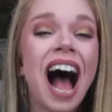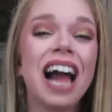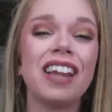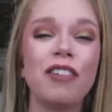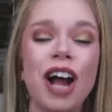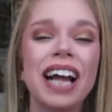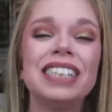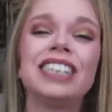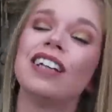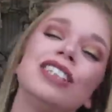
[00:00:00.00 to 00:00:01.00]
I love you
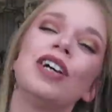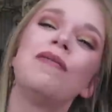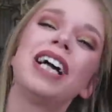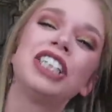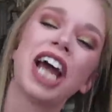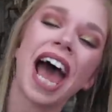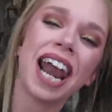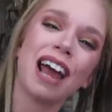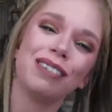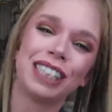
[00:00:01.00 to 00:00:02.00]
guys so, so much,
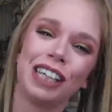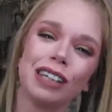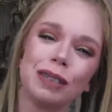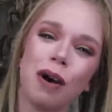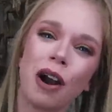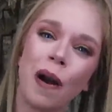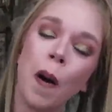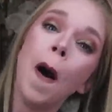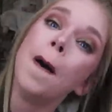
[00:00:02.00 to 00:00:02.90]
and I will see y'all tomorrow.